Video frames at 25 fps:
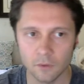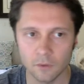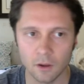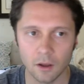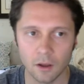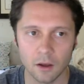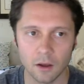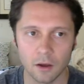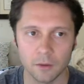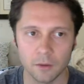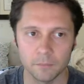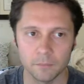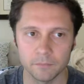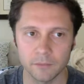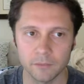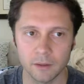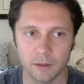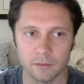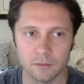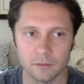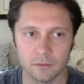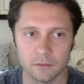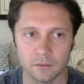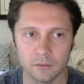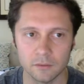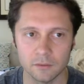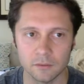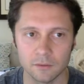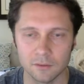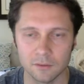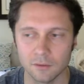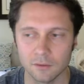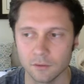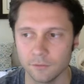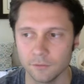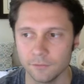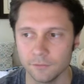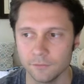and
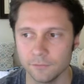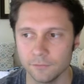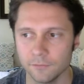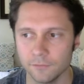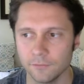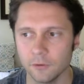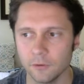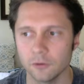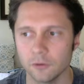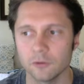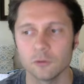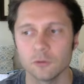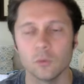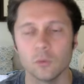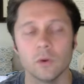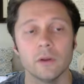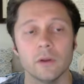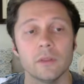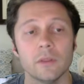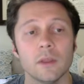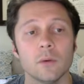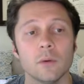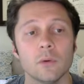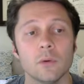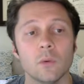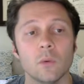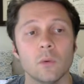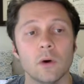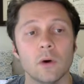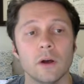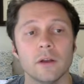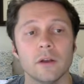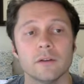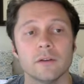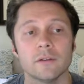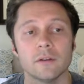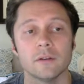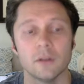the first one that we
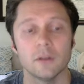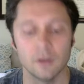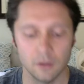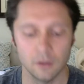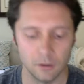want